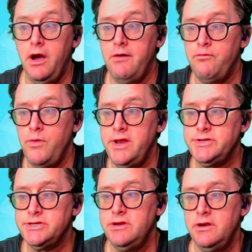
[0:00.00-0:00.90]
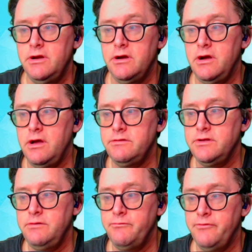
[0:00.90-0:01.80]
of which
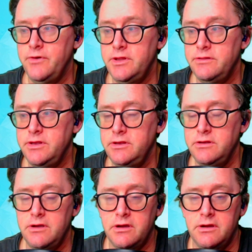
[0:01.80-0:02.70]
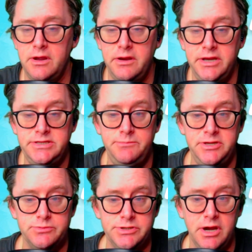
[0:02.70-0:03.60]
the
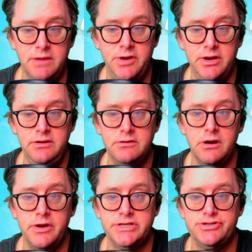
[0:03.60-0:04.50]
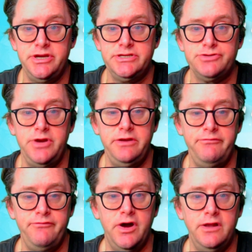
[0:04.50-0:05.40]
ETPs we're talking about here are
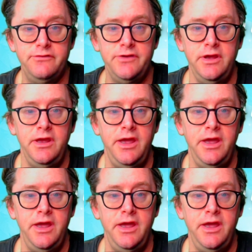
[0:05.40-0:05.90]
exchange-traded funds.